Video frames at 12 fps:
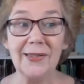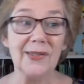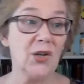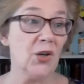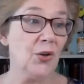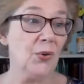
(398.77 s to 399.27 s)

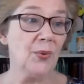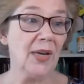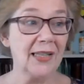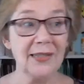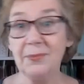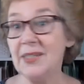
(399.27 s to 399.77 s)
So
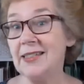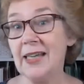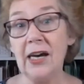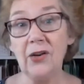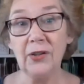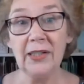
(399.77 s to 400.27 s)
he hasn't missed
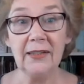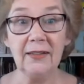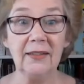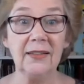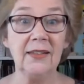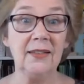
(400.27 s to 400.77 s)
out on
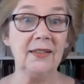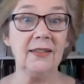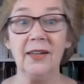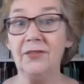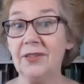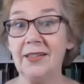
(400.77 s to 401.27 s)

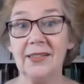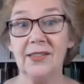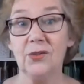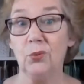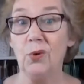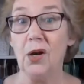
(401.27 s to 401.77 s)
anything. Everything's
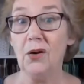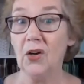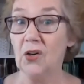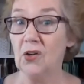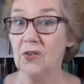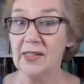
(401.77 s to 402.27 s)
still
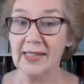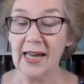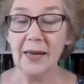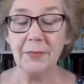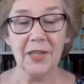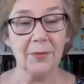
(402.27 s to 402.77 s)
rolling along the
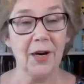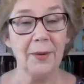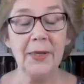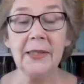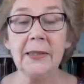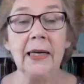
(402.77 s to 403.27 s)
same at the
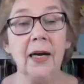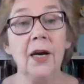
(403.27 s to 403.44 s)
moment,